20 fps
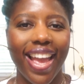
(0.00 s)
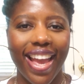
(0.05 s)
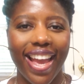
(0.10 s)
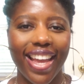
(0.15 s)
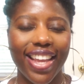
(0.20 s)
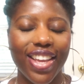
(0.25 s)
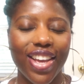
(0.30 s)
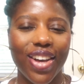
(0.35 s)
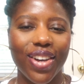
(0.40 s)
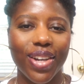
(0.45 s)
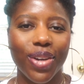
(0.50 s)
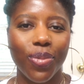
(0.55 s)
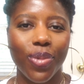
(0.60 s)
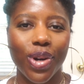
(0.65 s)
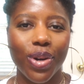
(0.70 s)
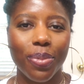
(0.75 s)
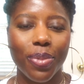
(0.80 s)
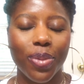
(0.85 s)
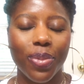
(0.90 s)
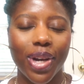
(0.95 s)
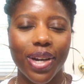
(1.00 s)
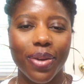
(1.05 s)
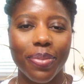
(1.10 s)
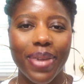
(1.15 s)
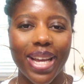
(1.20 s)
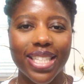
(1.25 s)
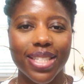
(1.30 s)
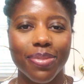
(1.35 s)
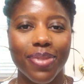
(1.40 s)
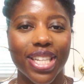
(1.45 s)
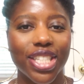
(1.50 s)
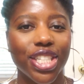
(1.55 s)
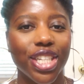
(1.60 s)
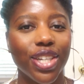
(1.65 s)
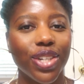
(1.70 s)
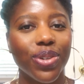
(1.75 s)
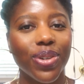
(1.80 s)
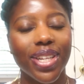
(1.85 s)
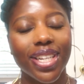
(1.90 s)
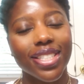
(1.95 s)
Hey y'all, and welcome back to my
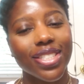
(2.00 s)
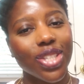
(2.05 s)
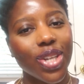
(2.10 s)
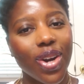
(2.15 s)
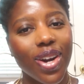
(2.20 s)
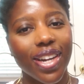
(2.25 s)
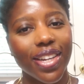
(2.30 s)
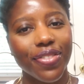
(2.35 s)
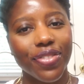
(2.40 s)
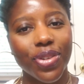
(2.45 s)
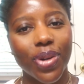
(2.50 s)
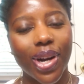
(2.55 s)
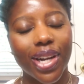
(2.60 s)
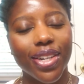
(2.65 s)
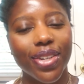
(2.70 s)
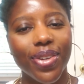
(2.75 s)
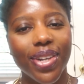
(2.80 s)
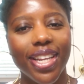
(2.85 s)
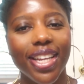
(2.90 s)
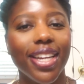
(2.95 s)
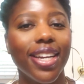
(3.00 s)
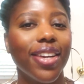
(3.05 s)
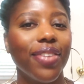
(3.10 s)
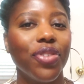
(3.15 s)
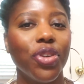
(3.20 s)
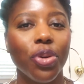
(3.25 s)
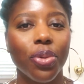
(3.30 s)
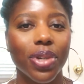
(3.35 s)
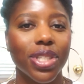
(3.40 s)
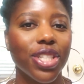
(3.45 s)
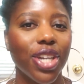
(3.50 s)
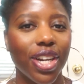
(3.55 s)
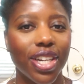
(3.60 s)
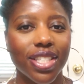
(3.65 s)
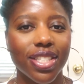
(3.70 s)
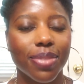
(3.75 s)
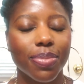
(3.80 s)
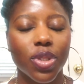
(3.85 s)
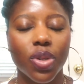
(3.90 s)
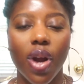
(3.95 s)
channel. It is Tar. If you are new here, if you're a
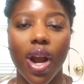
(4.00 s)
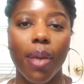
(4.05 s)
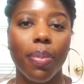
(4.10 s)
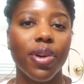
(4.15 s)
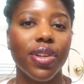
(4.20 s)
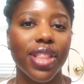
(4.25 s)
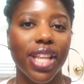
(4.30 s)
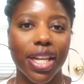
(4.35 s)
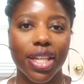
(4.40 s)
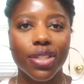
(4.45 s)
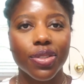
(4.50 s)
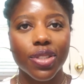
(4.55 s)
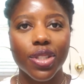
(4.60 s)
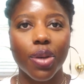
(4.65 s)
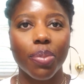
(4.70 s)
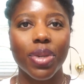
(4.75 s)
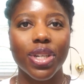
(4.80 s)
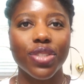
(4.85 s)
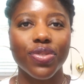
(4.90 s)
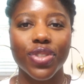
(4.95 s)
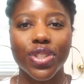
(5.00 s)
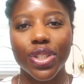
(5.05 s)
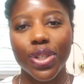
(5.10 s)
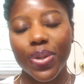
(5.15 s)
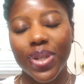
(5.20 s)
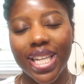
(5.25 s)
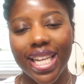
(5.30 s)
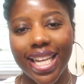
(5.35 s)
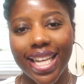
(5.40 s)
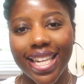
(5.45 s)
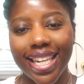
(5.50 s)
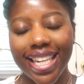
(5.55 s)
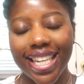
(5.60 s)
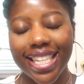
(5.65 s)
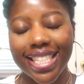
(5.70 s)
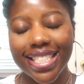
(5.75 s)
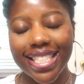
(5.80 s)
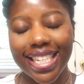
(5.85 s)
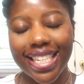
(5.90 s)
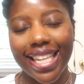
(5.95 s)
returning subscriber, thank you so much for tuning in
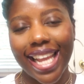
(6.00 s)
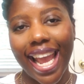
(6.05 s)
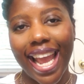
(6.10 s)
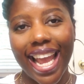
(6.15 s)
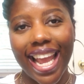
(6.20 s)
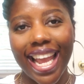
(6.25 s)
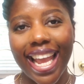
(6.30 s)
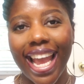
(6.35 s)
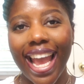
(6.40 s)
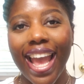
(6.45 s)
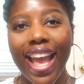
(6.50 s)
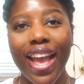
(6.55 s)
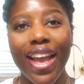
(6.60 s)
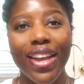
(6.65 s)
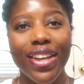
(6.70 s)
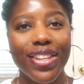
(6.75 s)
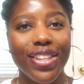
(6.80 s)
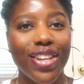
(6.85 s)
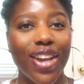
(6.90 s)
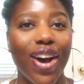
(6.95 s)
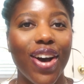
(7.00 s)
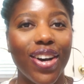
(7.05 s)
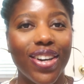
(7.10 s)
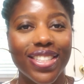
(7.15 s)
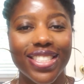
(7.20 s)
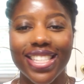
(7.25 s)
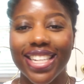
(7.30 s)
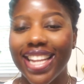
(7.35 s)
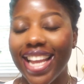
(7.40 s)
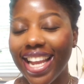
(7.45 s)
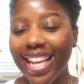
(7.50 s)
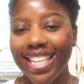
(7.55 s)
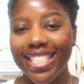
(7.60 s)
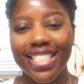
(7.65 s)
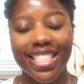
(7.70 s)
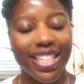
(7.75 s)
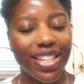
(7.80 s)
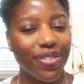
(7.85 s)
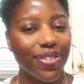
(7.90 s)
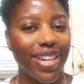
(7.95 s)
again today. Y'all, today
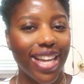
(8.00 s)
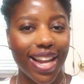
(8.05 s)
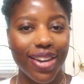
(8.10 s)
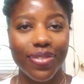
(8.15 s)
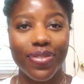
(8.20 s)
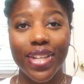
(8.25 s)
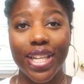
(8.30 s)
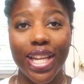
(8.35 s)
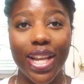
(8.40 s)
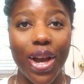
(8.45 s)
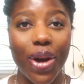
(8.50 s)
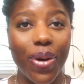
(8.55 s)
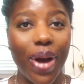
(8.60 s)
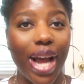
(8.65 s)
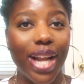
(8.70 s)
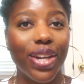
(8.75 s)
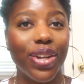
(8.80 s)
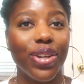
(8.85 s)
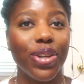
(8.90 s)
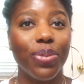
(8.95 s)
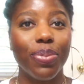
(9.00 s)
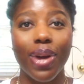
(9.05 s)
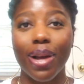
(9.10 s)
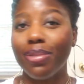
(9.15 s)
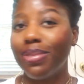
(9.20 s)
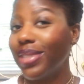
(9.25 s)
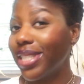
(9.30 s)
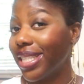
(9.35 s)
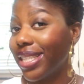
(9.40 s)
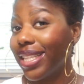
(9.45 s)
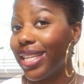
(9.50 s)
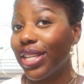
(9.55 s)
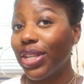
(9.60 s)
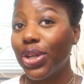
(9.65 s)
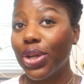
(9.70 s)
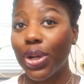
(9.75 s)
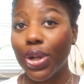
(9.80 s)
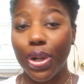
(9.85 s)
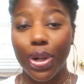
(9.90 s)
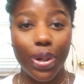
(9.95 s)
is a different kind of video. I know you're probably looking like,
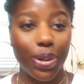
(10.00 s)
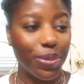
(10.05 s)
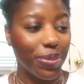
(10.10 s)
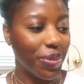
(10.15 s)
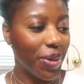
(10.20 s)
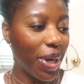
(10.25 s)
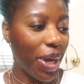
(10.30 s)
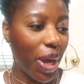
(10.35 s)
girl,